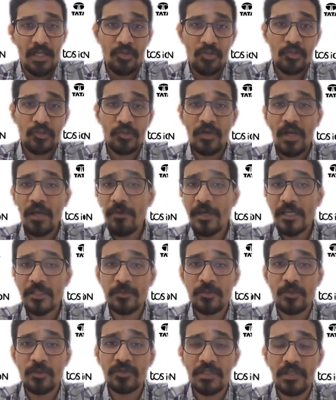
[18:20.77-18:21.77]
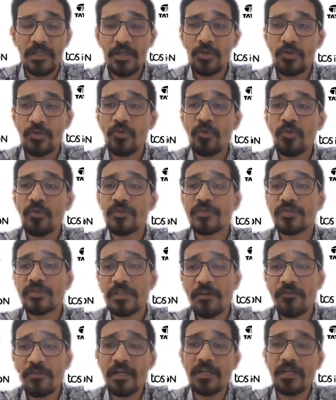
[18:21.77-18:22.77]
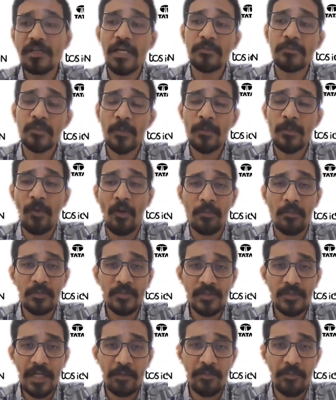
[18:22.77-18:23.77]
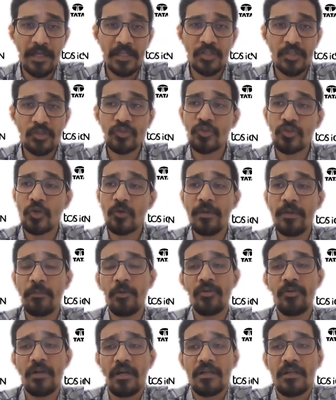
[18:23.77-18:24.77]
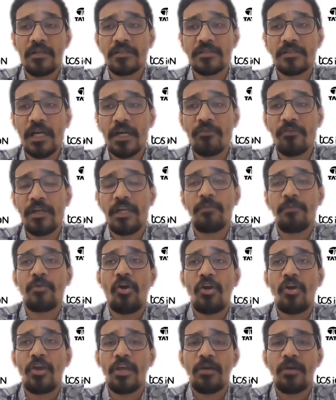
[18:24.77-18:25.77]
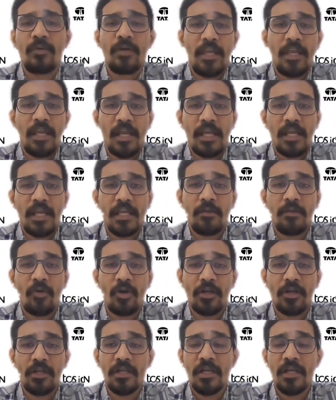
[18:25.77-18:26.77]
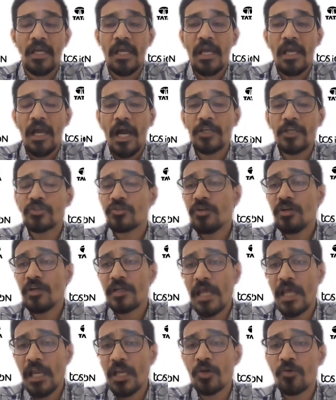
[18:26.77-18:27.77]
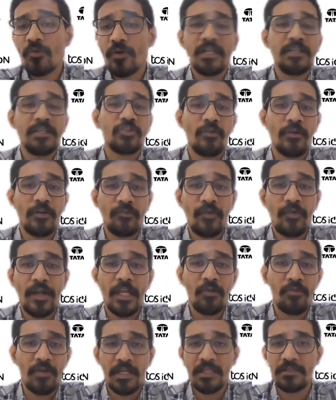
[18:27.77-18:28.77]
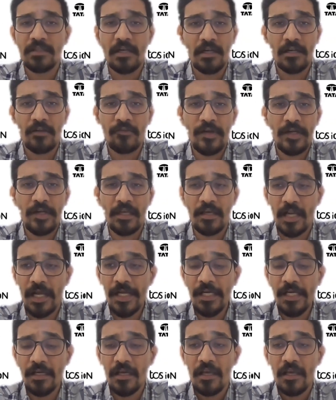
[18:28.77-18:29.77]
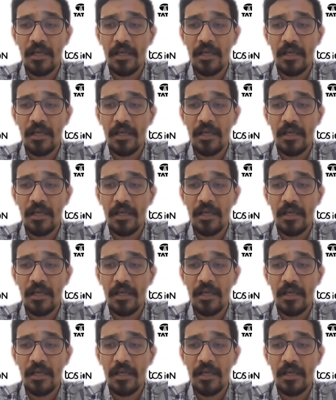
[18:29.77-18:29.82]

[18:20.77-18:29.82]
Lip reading: You should have exposure to several types of problem statements. You should be able to understand when I'm talking about AI/ML model. I should not tell you what is overfitting, what is underfitting, right?